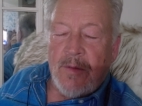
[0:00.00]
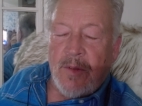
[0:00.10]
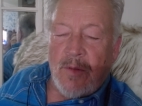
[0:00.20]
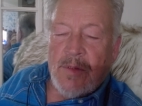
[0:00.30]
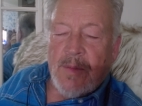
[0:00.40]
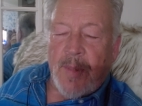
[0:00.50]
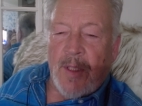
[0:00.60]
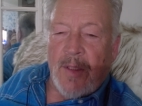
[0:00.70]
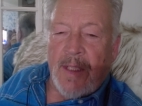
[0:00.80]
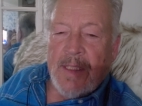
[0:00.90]
Doodles of
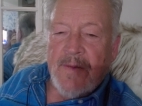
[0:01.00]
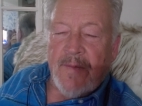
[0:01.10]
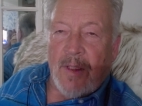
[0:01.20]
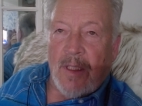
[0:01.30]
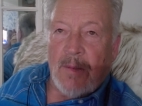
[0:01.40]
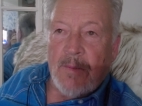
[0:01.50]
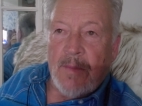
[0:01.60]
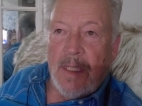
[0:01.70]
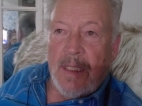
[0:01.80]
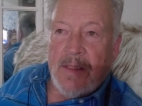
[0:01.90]
Paradise Farm
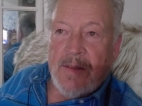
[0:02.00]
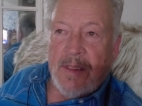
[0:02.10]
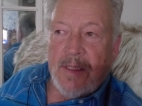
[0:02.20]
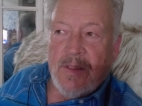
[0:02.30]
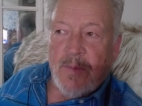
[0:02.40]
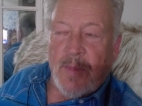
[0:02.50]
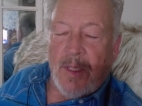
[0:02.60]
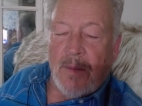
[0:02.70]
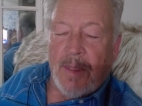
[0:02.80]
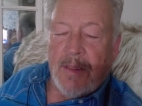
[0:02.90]
as the
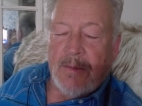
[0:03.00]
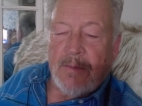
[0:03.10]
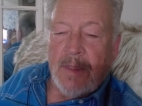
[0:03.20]
experiment.